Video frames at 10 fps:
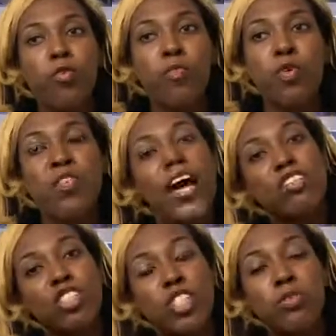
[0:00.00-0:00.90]
Provide
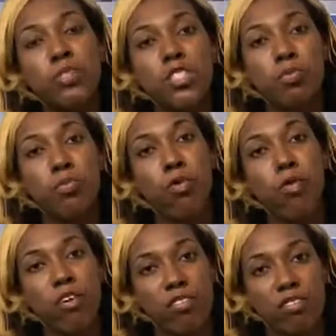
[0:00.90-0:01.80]
genuine
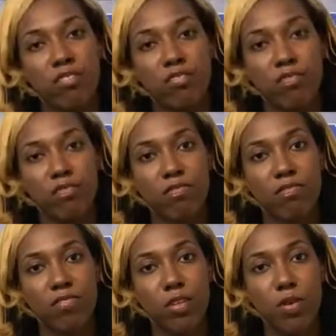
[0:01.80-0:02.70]
support.
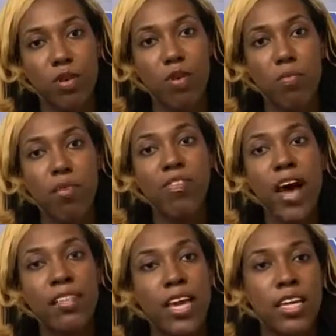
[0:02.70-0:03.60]

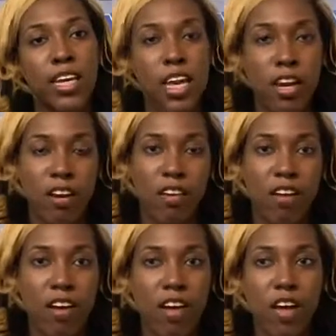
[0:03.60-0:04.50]
Provide that care.
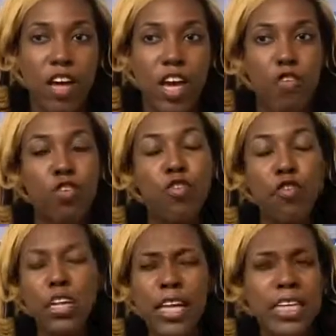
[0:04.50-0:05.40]
If you
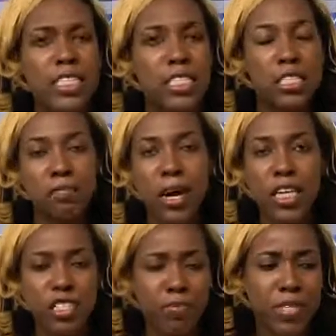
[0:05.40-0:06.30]
realize that
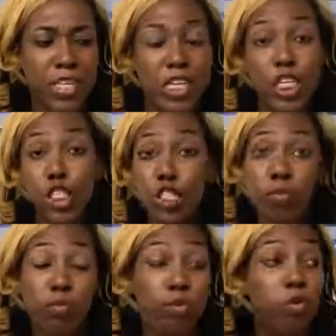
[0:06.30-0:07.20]
somebody is beginning to
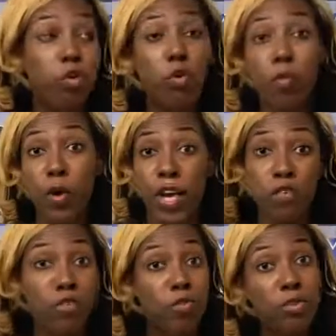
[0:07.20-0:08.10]
pull away
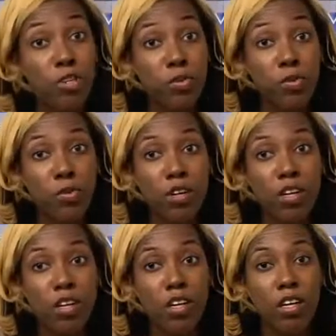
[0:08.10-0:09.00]
from you,
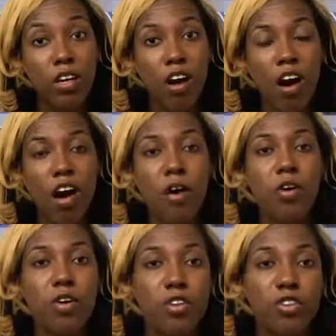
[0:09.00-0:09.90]

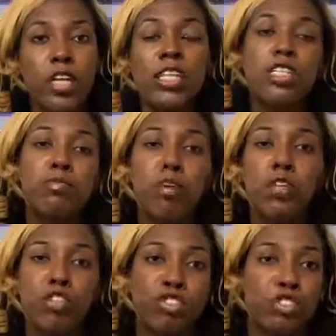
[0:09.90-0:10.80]
let them know
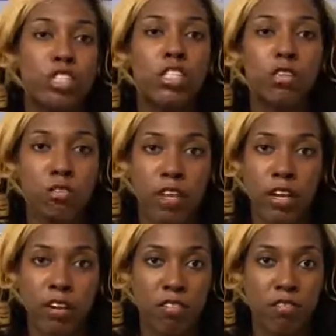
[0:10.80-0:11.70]
that you're still
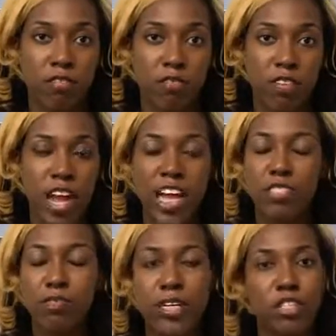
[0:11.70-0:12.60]
there as
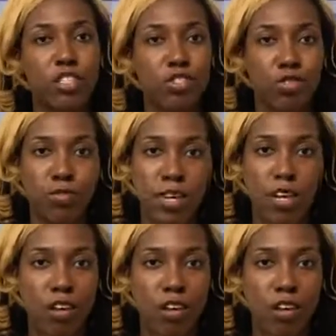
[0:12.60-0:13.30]
best as you can.